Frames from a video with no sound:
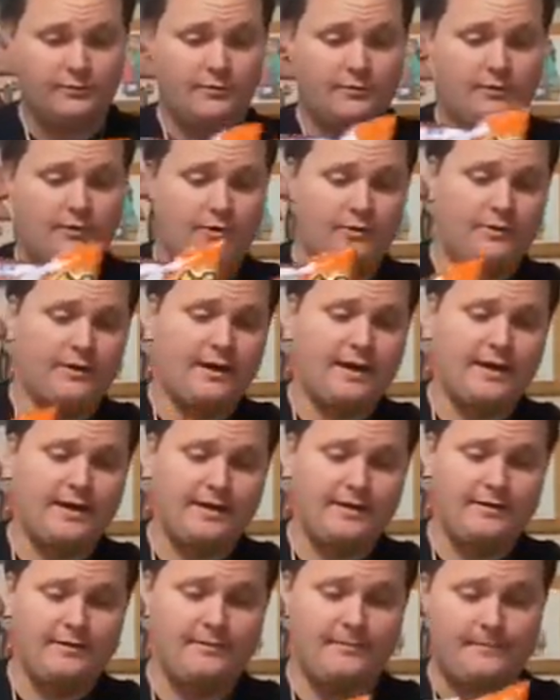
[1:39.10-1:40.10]
Okay,
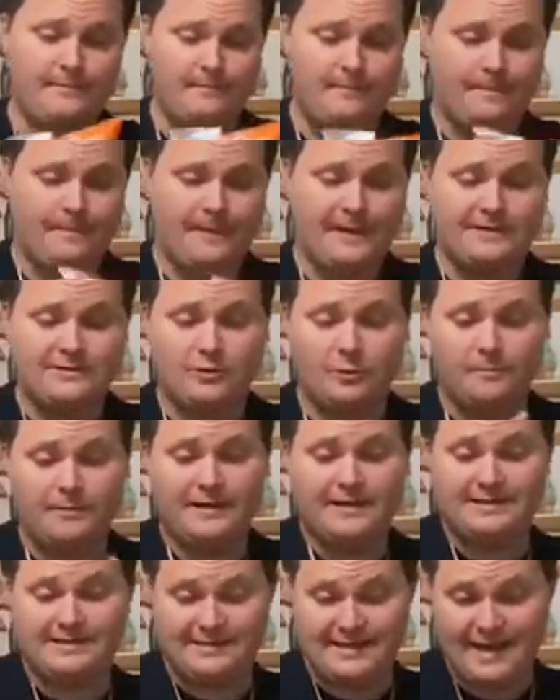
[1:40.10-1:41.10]
that's gonna be
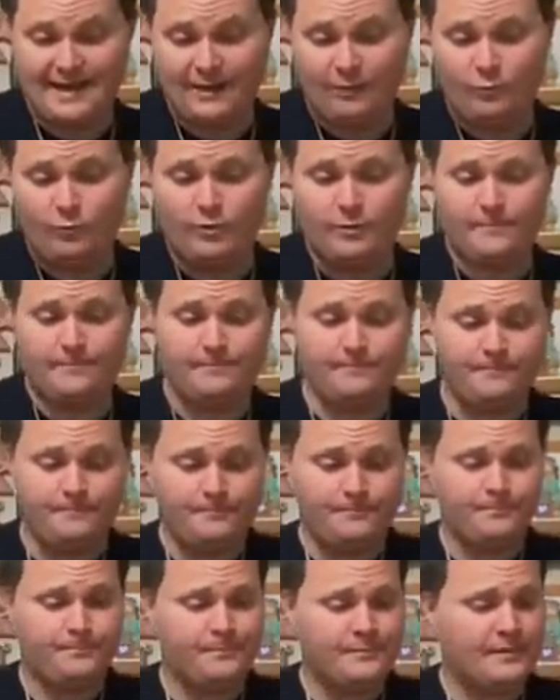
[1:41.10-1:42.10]
the second one.
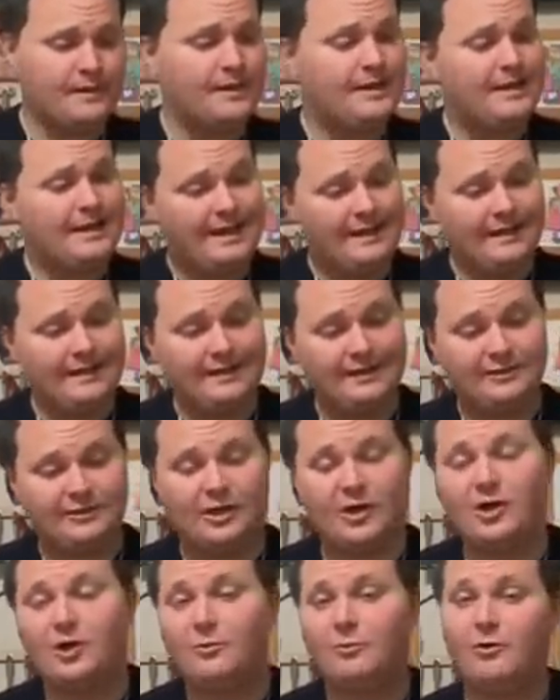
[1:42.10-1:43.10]
And then the
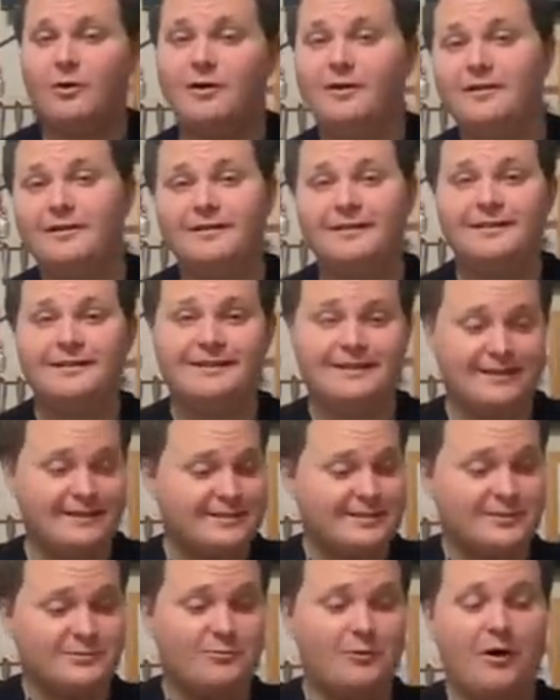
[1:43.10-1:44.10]
third one,
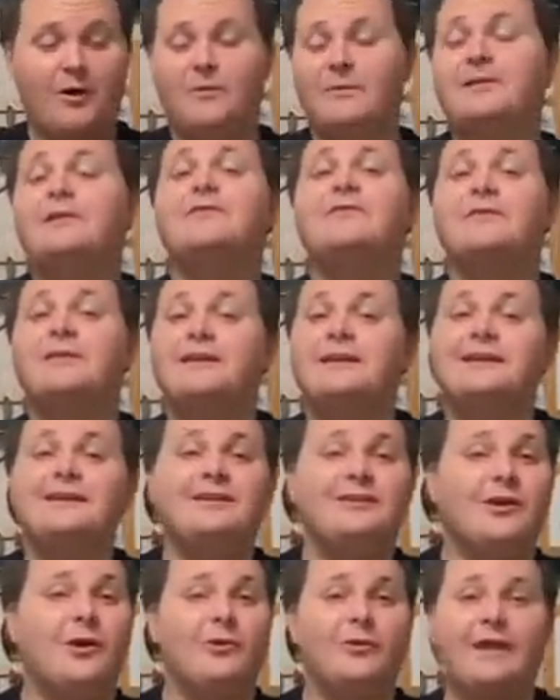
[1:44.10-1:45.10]
this is one when you really, you
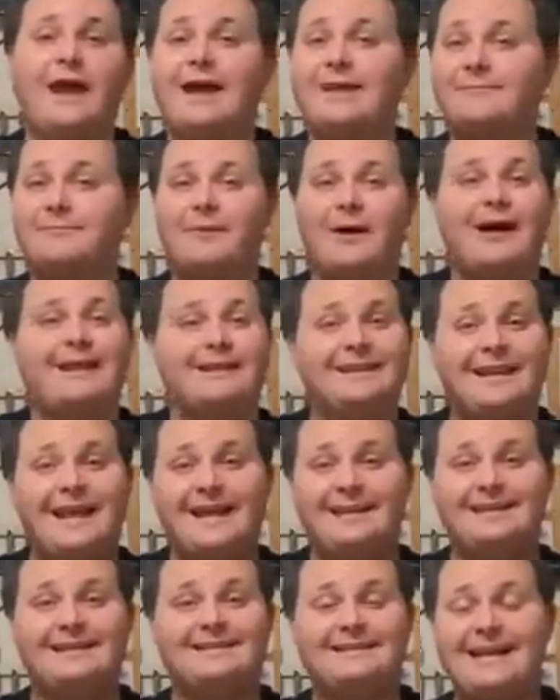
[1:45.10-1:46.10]
know, like probably
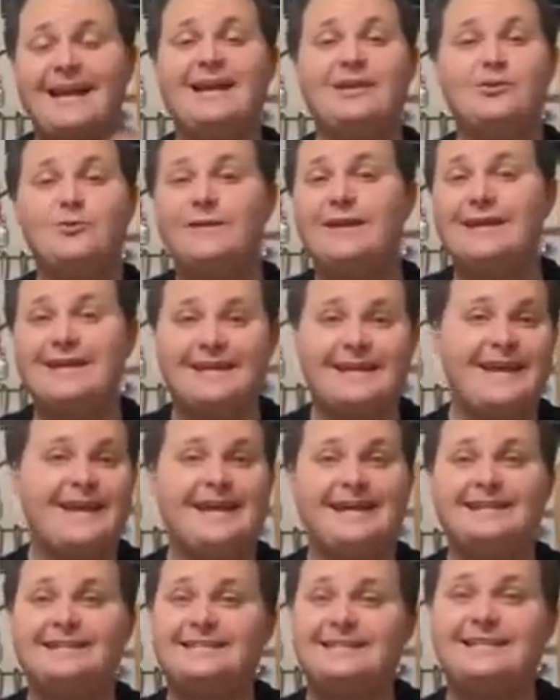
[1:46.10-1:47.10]
like the day you hit
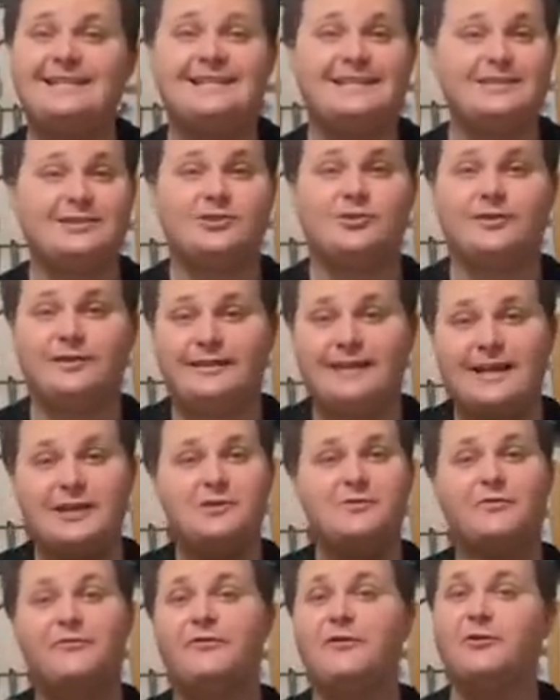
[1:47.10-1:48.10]
canteen. So the day
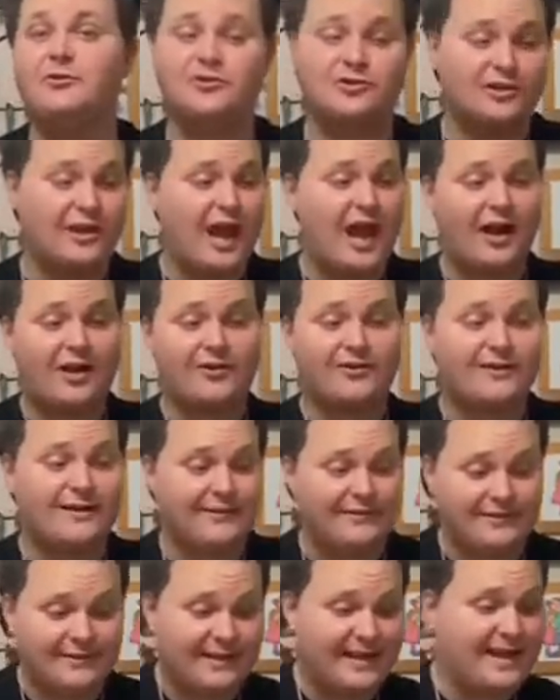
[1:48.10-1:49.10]
you filled your locker and
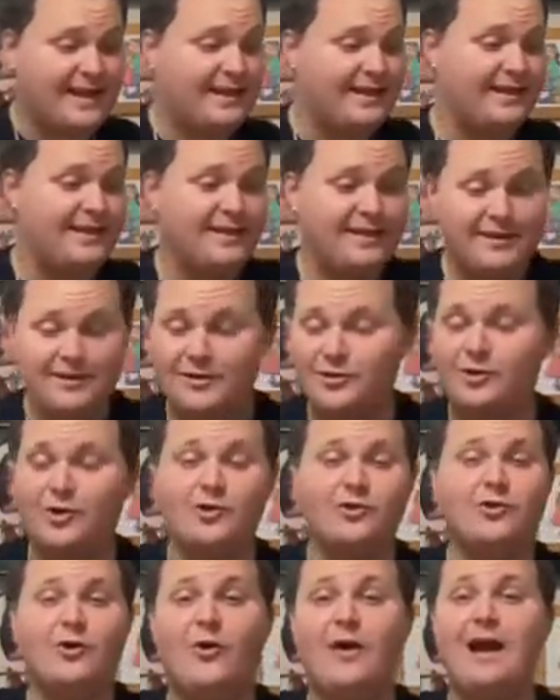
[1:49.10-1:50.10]
everything, you know,
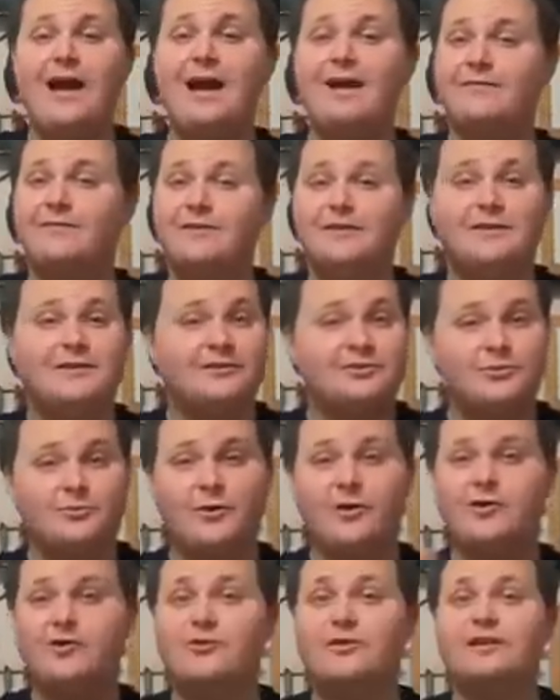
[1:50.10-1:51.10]
you're gonna have to where
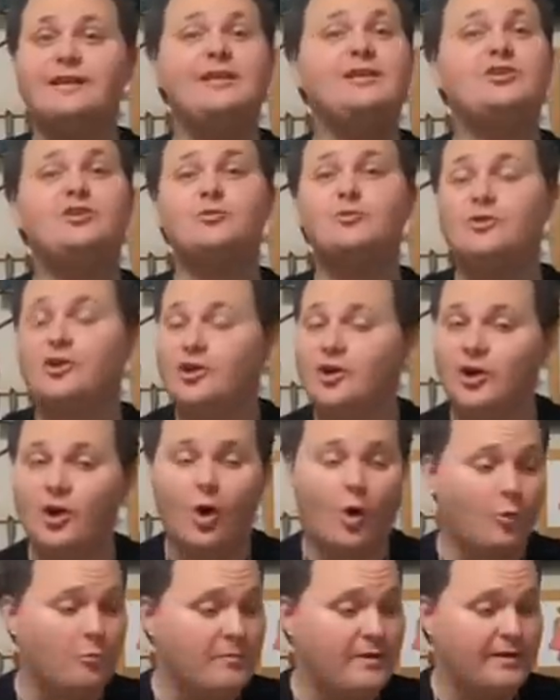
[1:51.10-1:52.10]
you can eat you a good
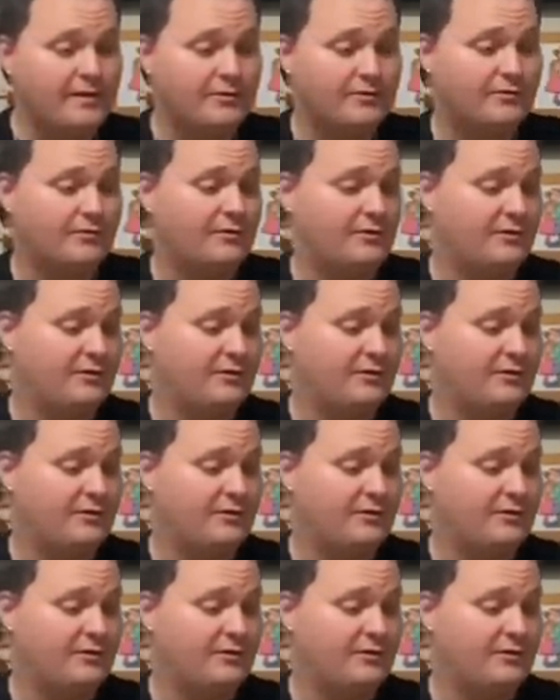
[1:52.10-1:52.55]
old meal.